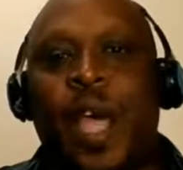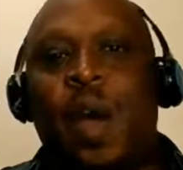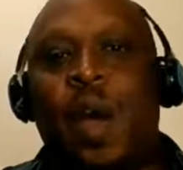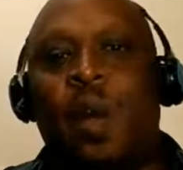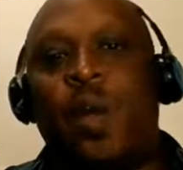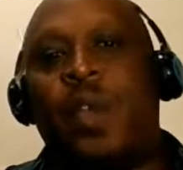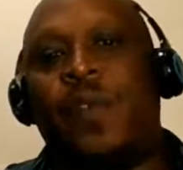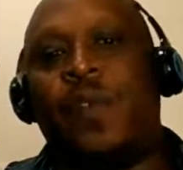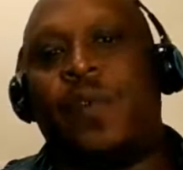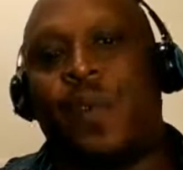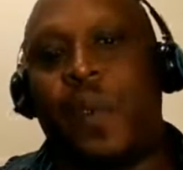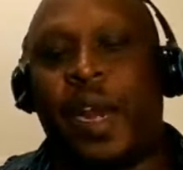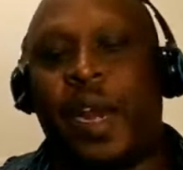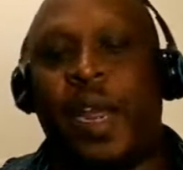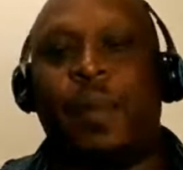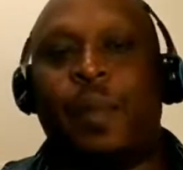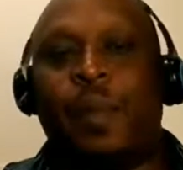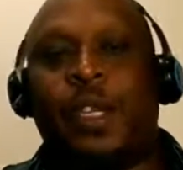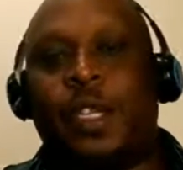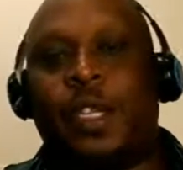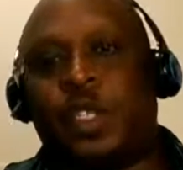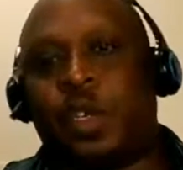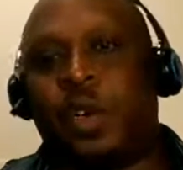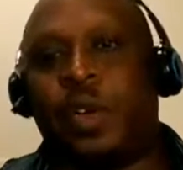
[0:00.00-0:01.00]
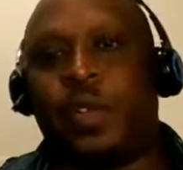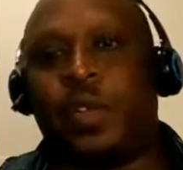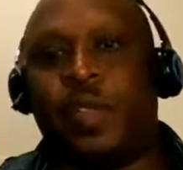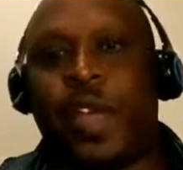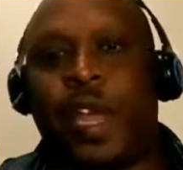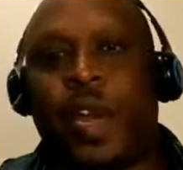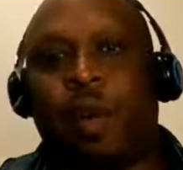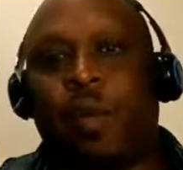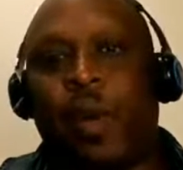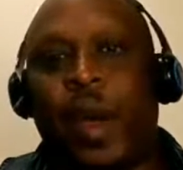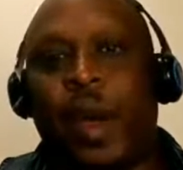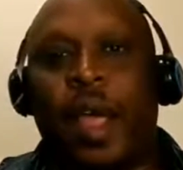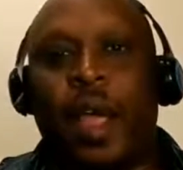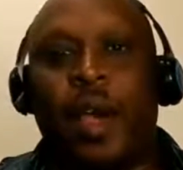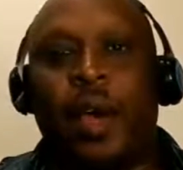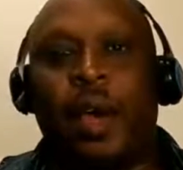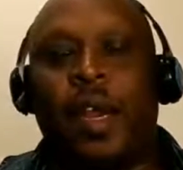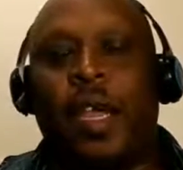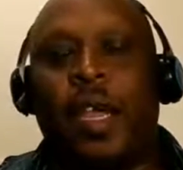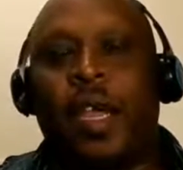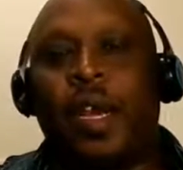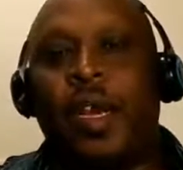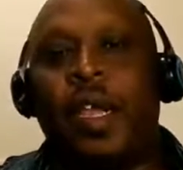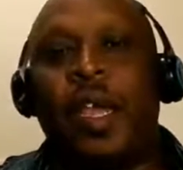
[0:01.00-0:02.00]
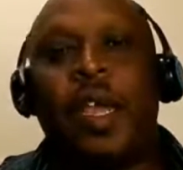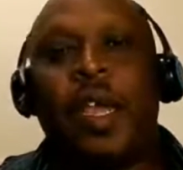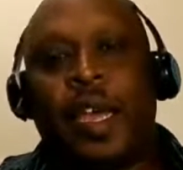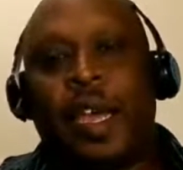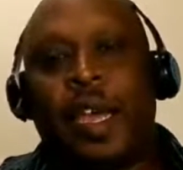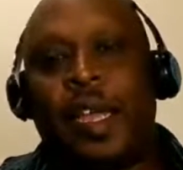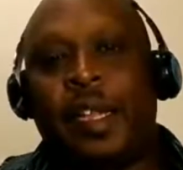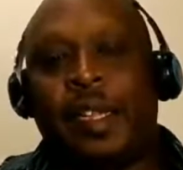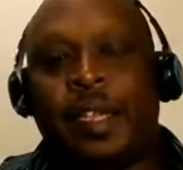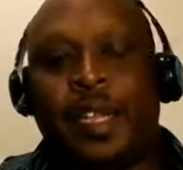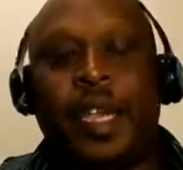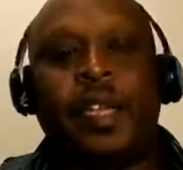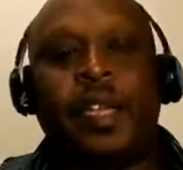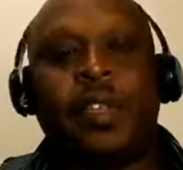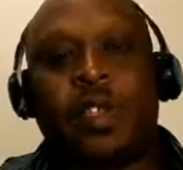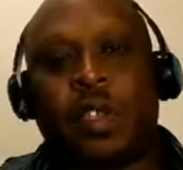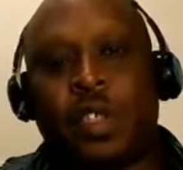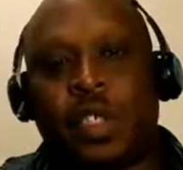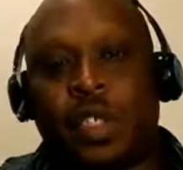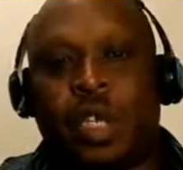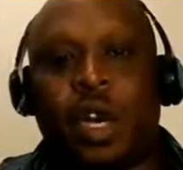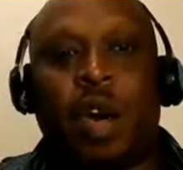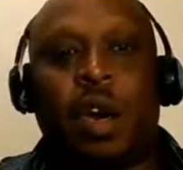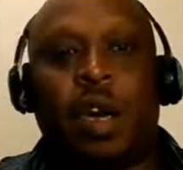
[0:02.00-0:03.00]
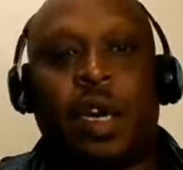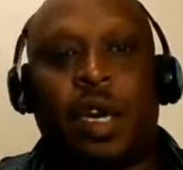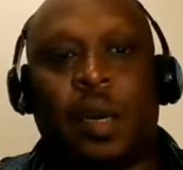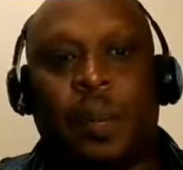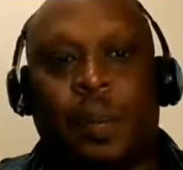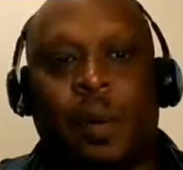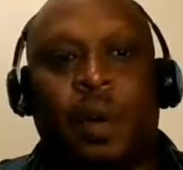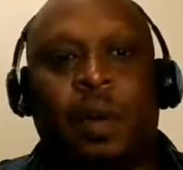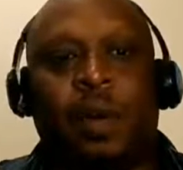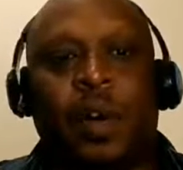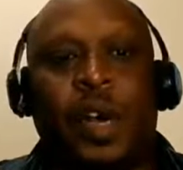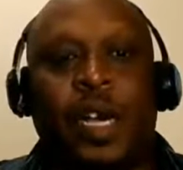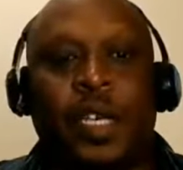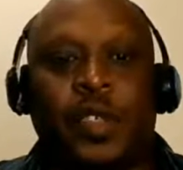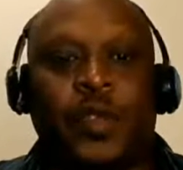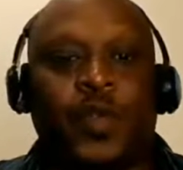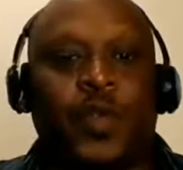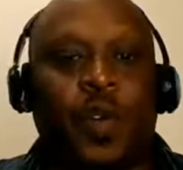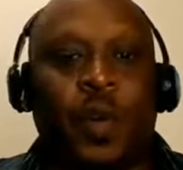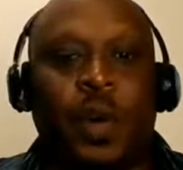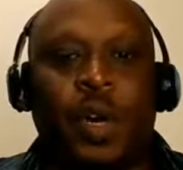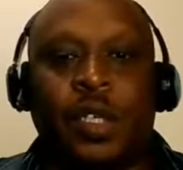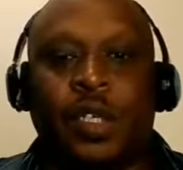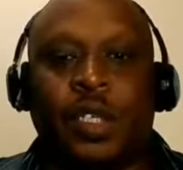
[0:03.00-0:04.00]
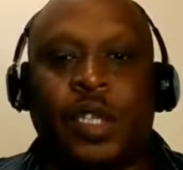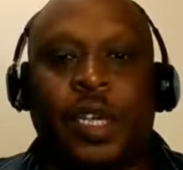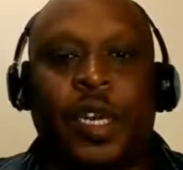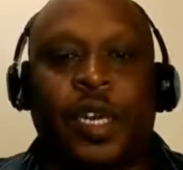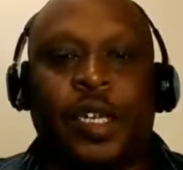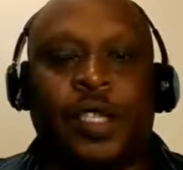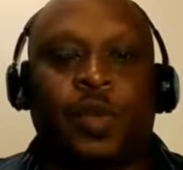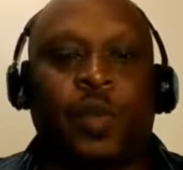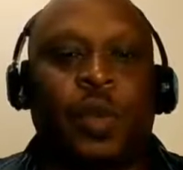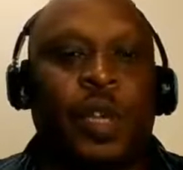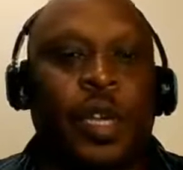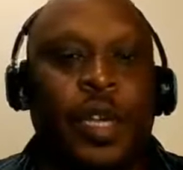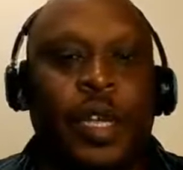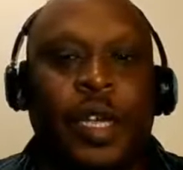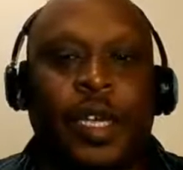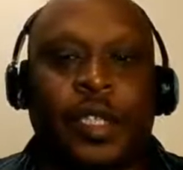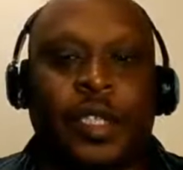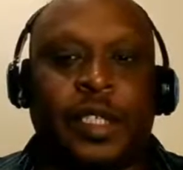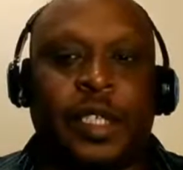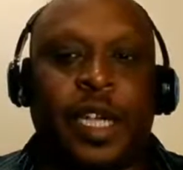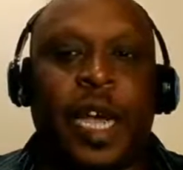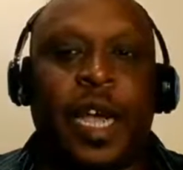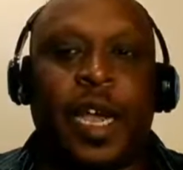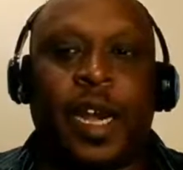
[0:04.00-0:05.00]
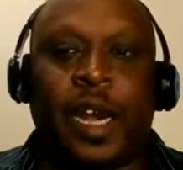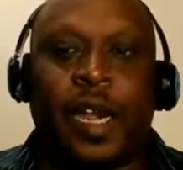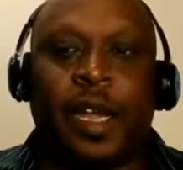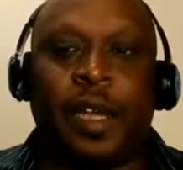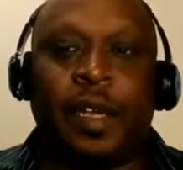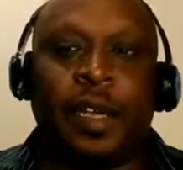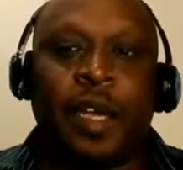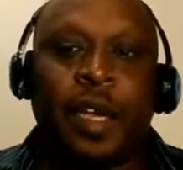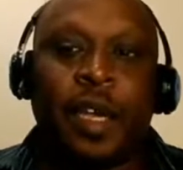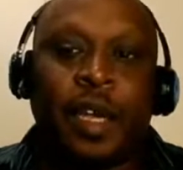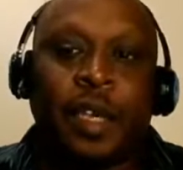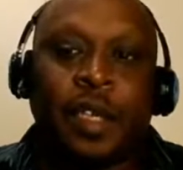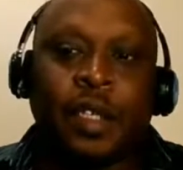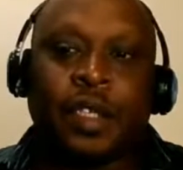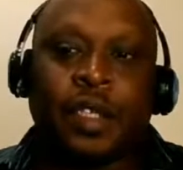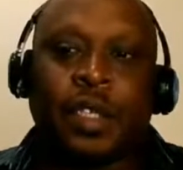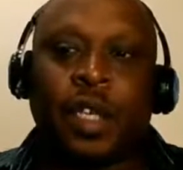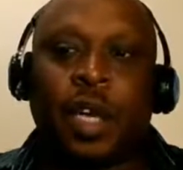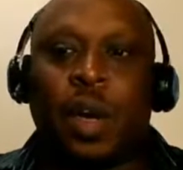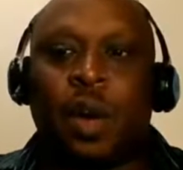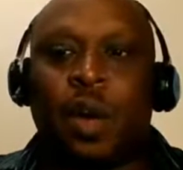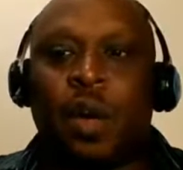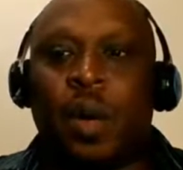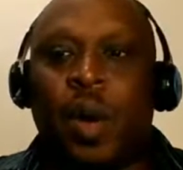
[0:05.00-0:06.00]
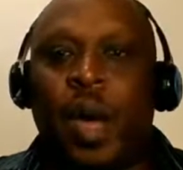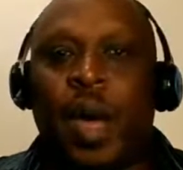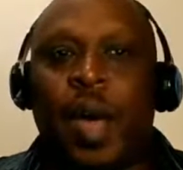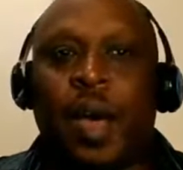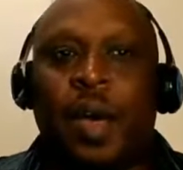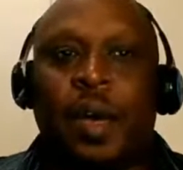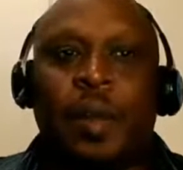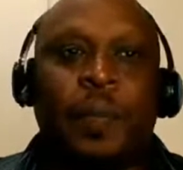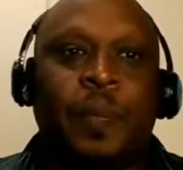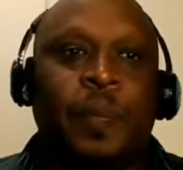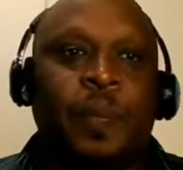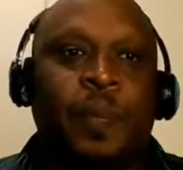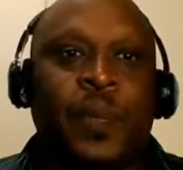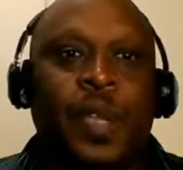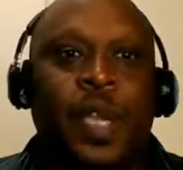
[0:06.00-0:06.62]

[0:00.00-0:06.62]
we've been able to turn that around, and things are starting to progress for us, and it's really exciting. So